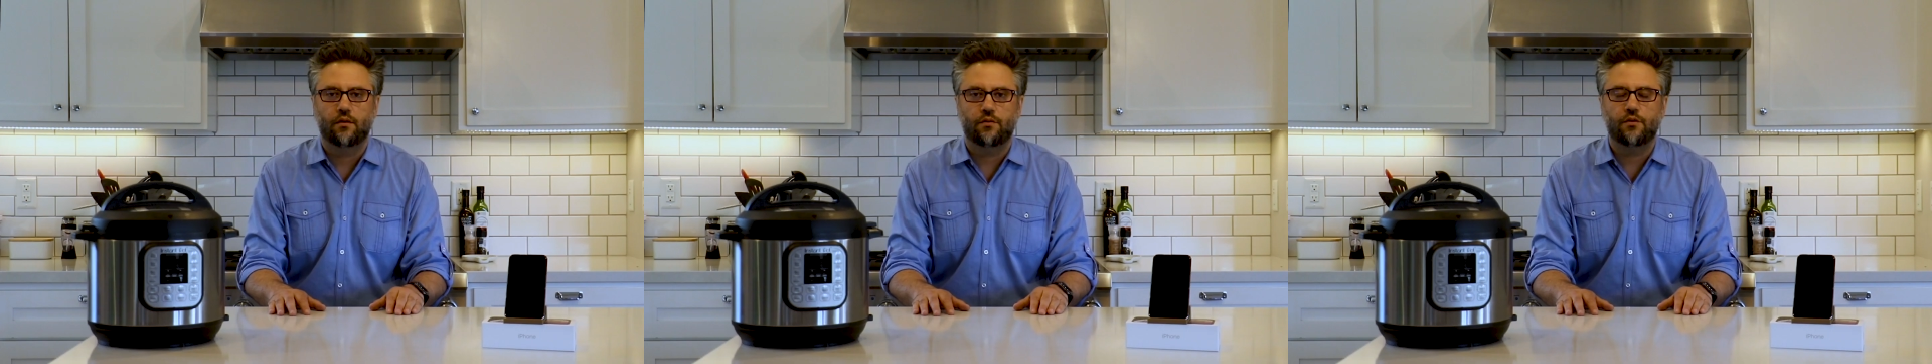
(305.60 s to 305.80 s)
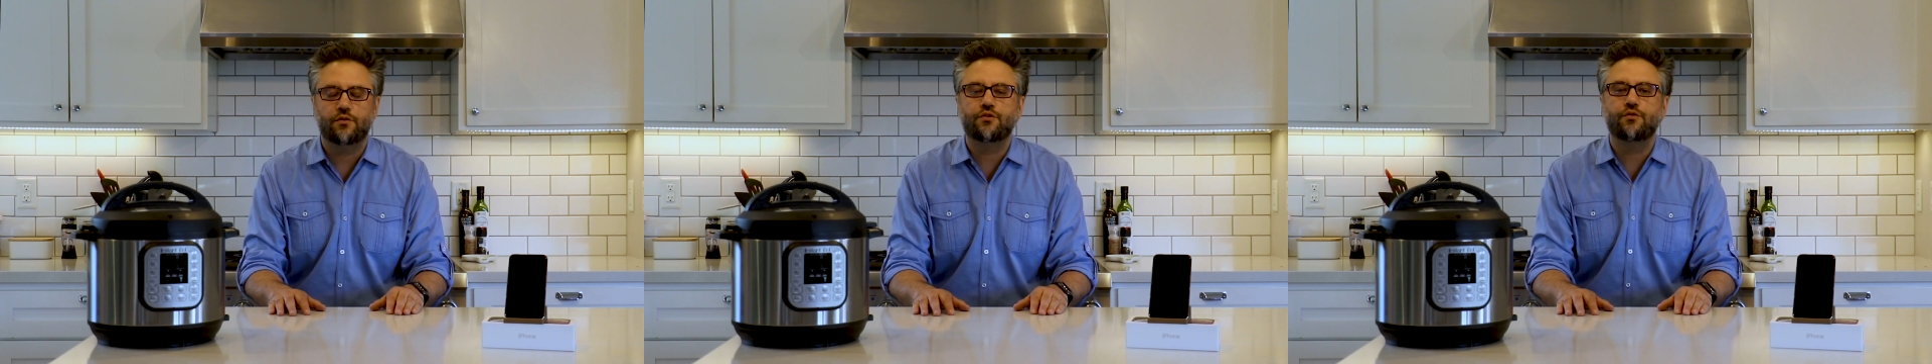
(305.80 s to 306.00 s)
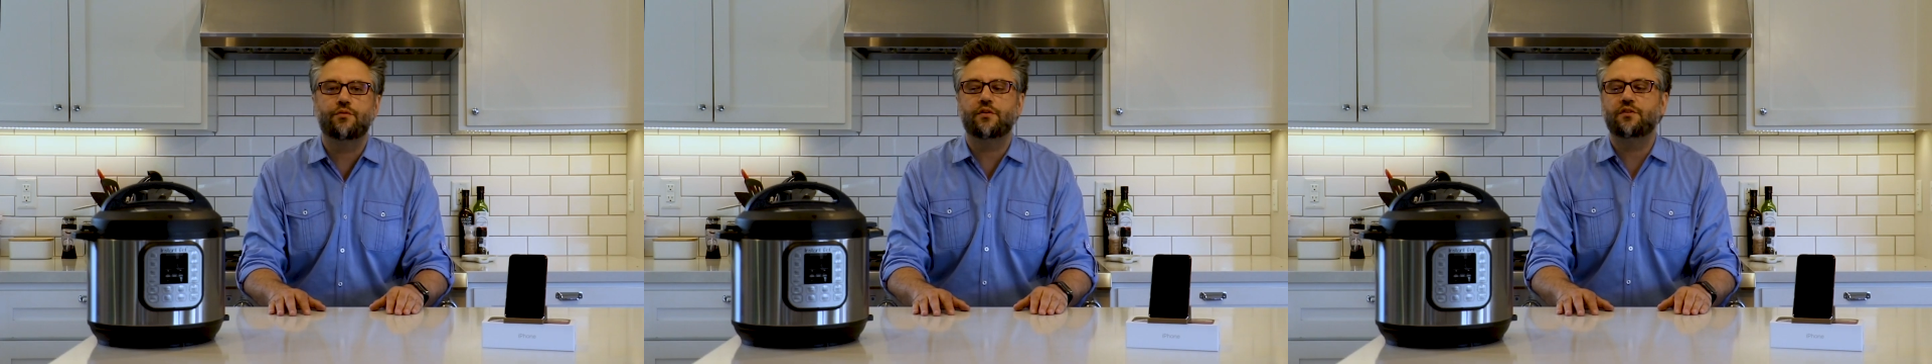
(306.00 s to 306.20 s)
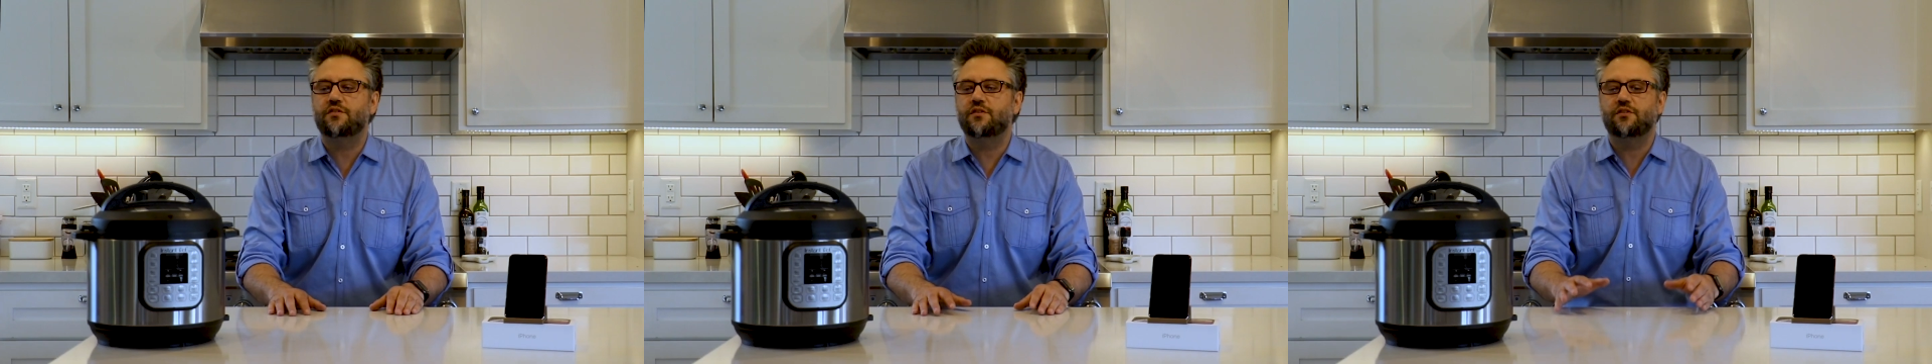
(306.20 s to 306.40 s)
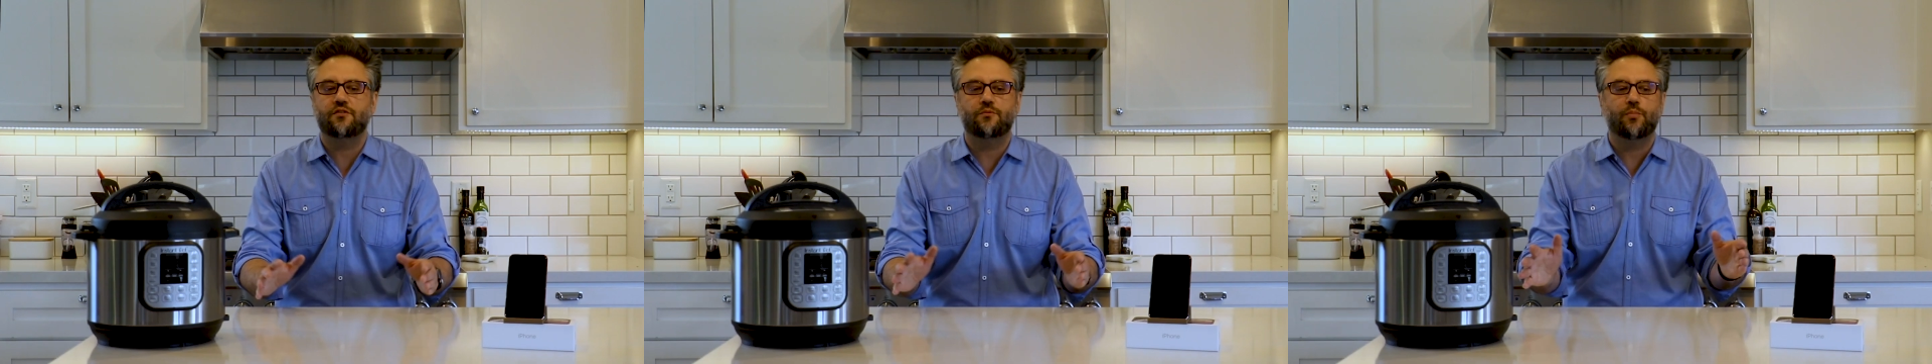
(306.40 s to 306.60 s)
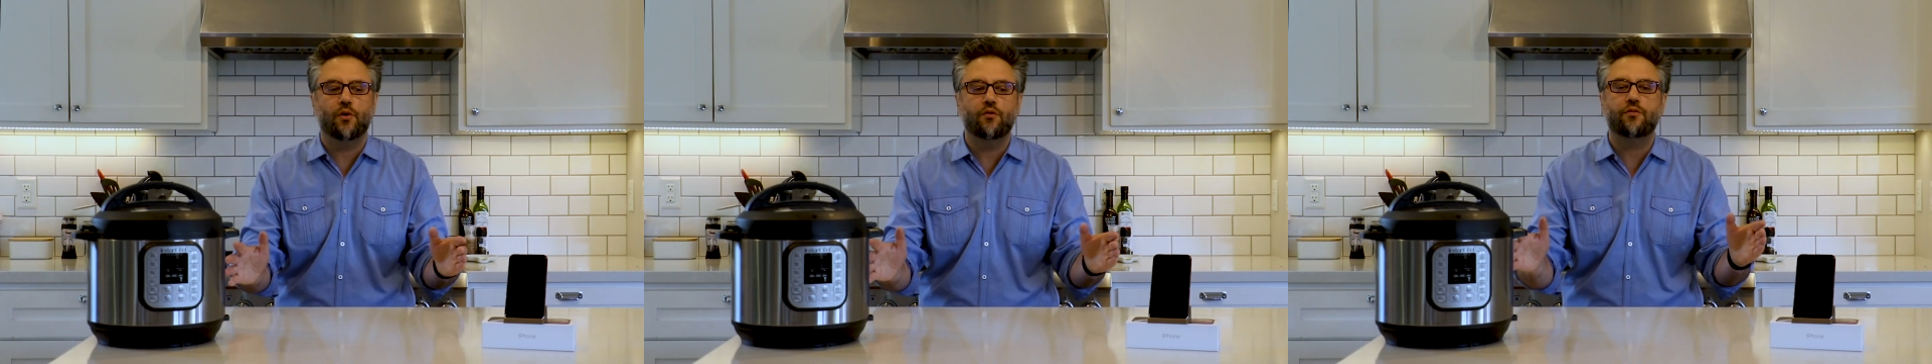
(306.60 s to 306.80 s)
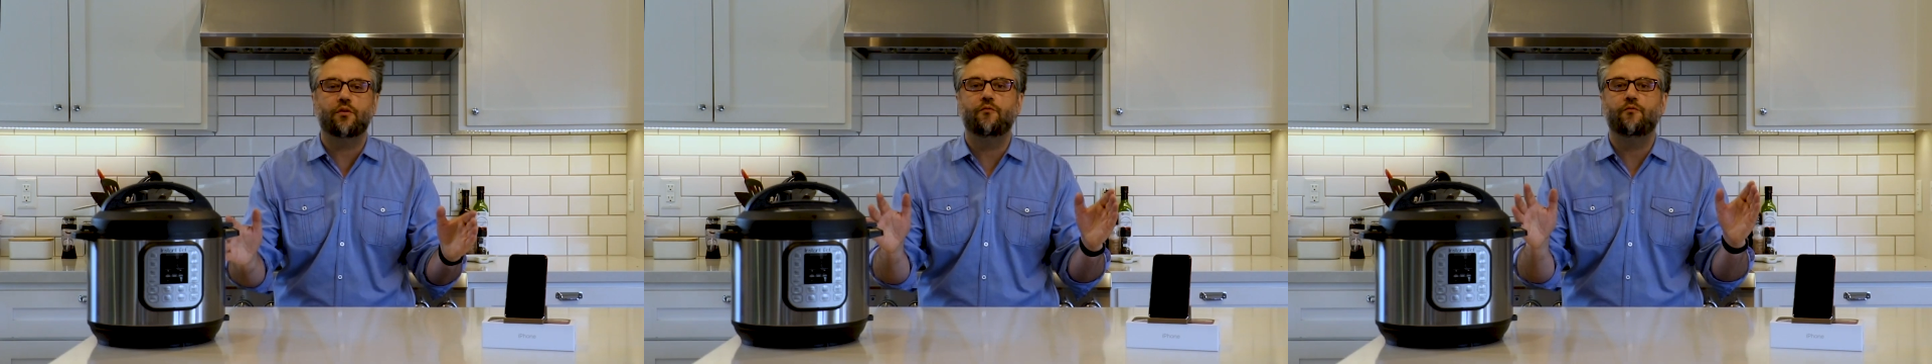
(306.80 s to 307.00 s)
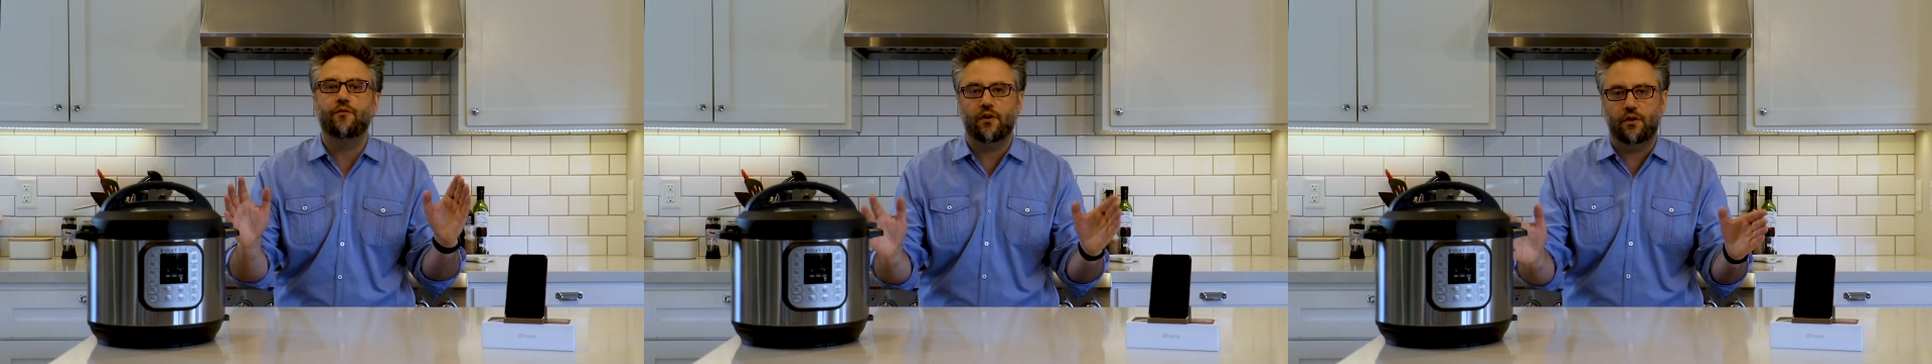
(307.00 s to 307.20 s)
The truth is these are
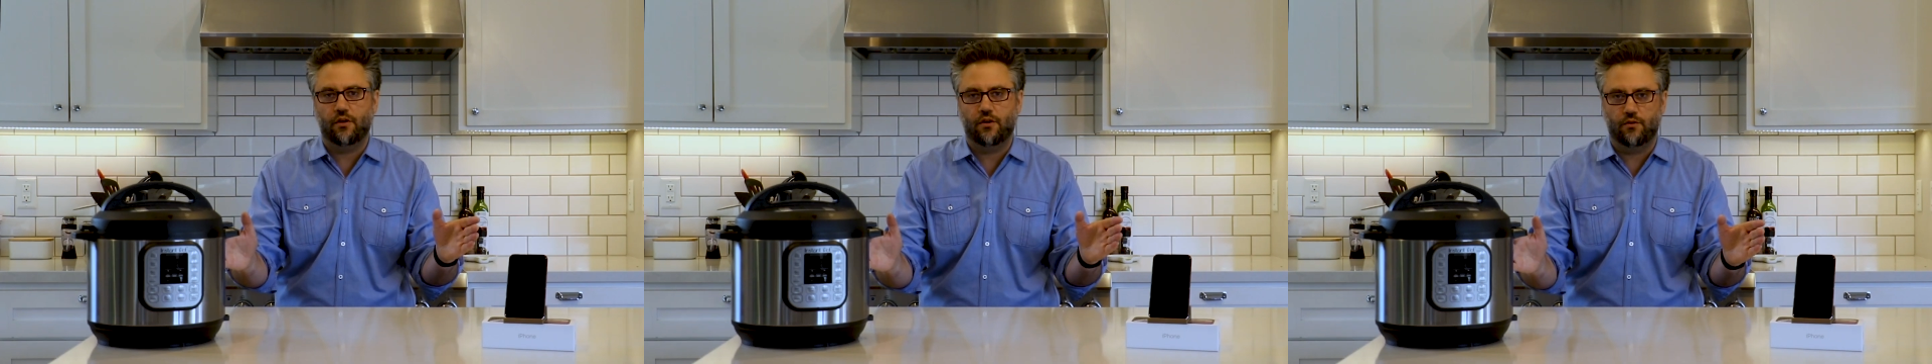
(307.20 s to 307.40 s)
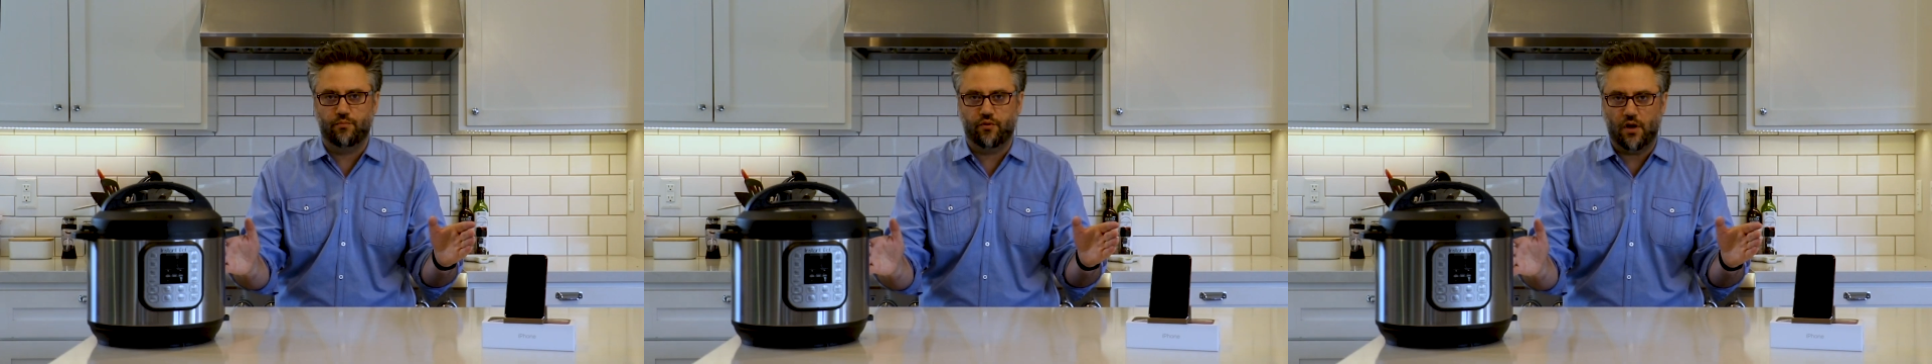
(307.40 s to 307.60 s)
both very good